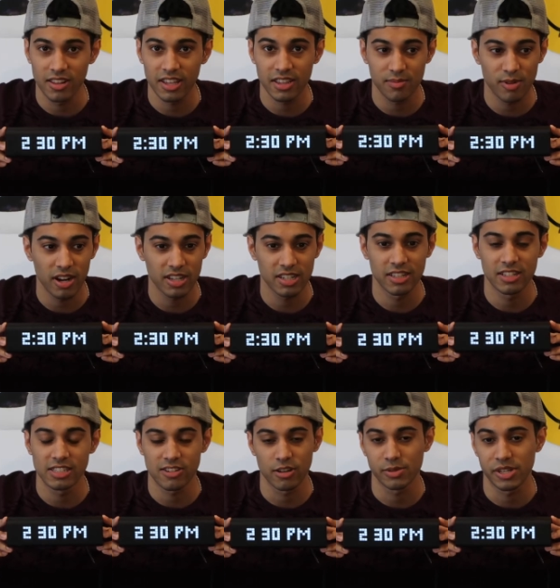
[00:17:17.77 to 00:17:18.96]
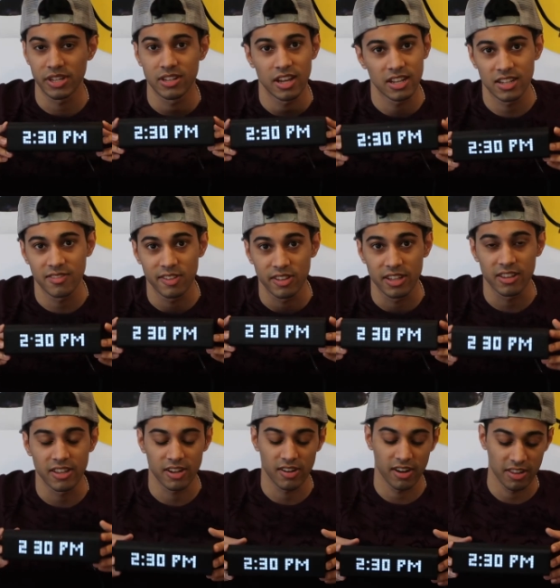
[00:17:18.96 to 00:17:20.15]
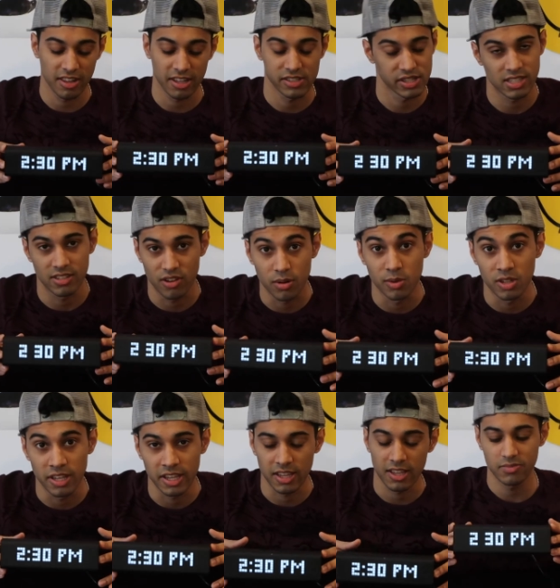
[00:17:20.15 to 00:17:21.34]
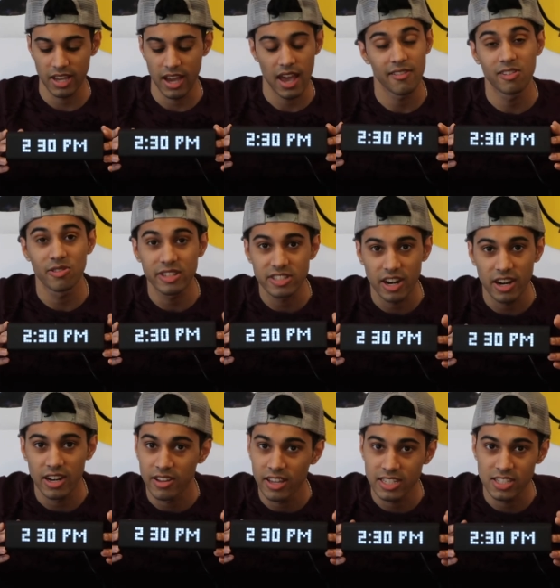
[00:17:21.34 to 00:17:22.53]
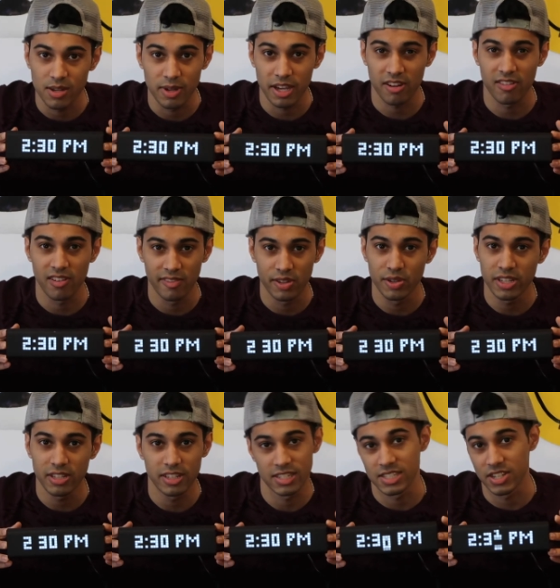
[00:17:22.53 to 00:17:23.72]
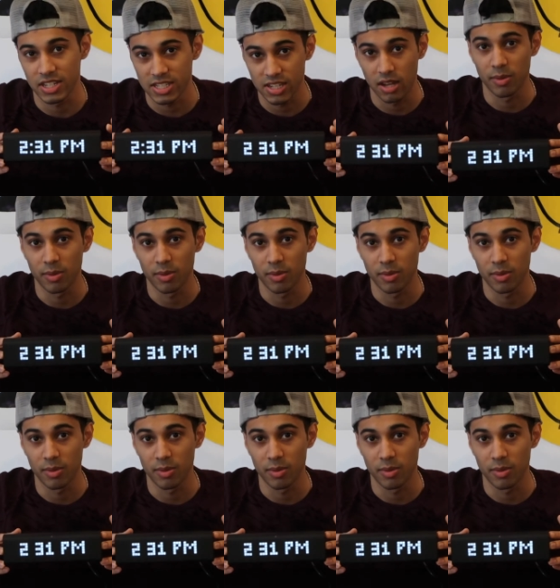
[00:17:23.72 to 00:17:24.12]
I'll link the product in the description, not an affiliate link or anything, just a normal link. Yeah, I haven't really tried it out yet, so I'm not gonna review it. This is just an